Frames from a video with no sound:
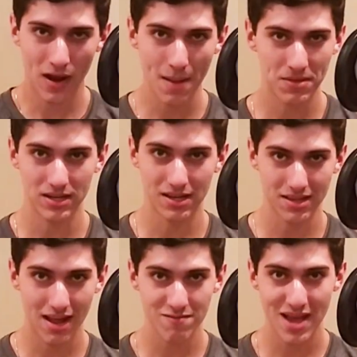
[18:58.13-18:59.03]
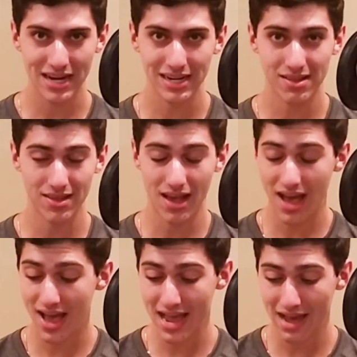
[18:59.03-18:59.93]
Perhaps it doesn't have
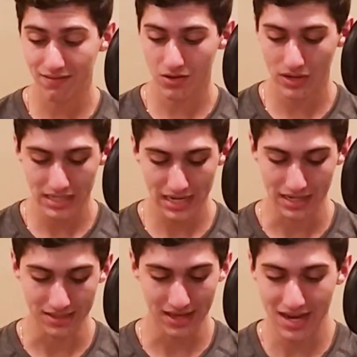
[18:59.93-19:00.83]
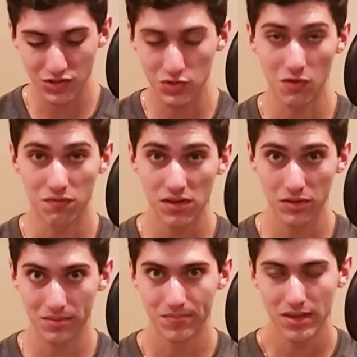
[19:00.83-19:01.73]
magnets. I have no idea because I just
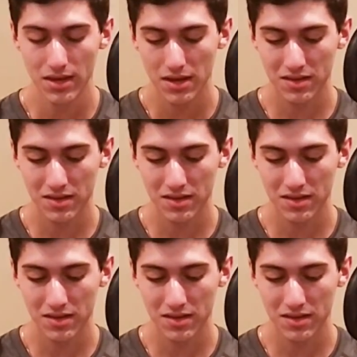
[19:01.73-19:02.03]
don't feel them.